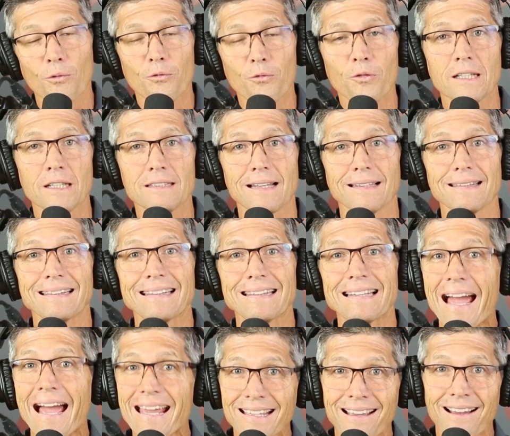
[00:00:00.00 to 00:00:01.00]
Don't forget to
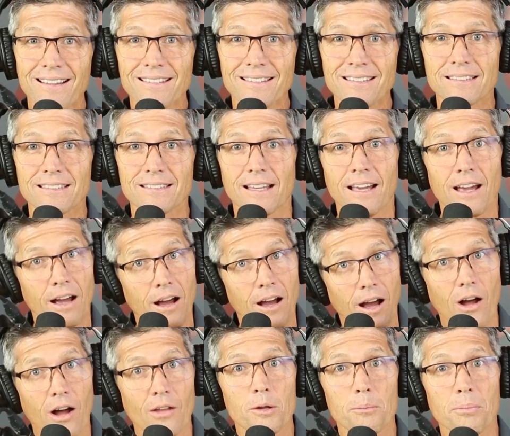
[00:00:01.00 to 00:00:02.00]
like us
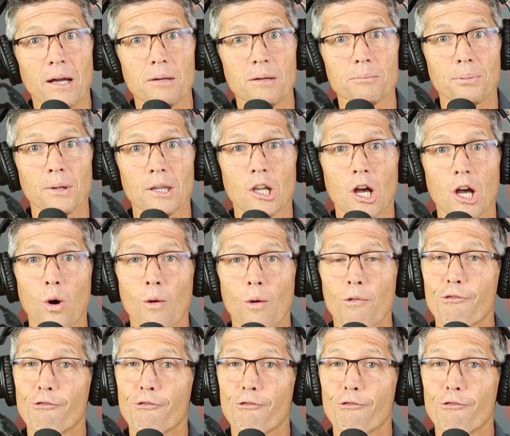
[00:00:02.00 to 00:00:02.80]
on the button below.